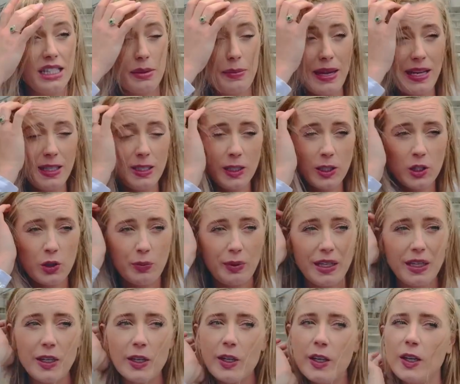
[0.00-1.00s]
amazing to be
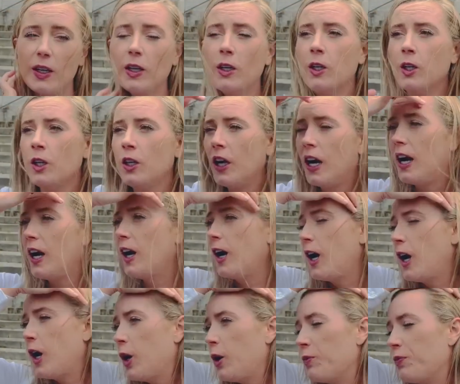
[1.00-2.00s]
here.
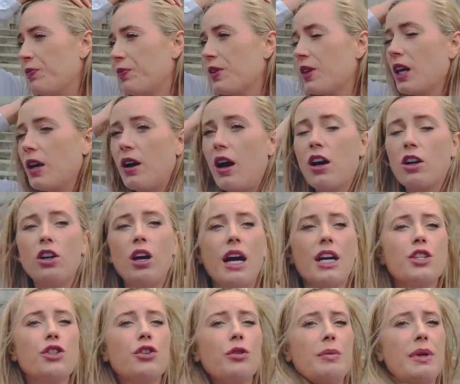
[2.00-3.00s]

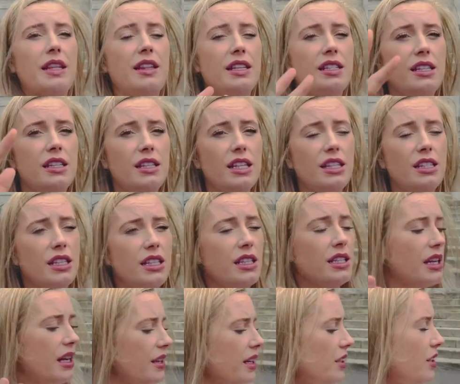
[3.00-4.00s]
Across from me, this
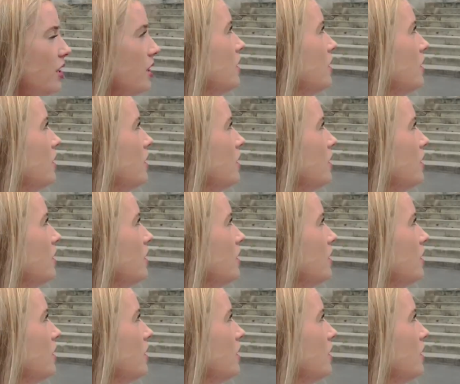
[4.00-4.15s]
is